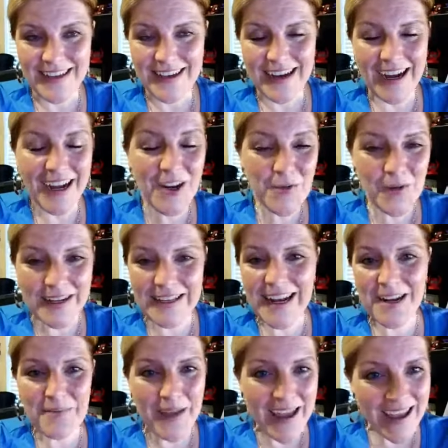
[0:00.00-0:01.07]
I don't want to get out
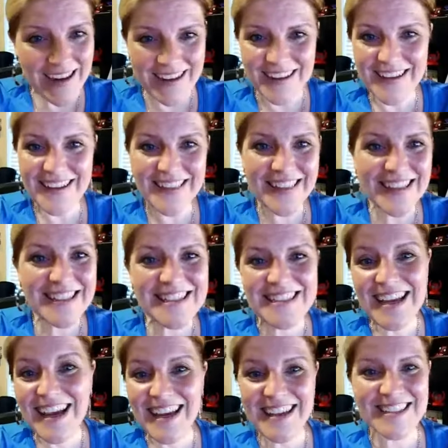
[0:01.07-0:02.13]
of bed. This
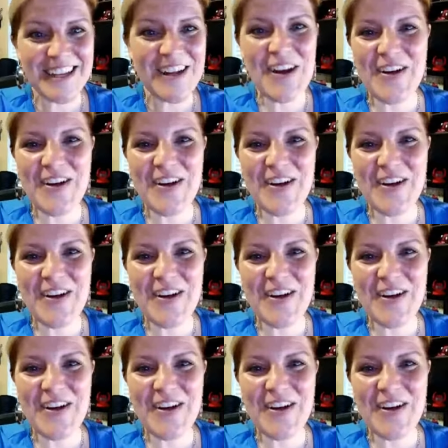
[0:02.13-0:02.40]
sucks.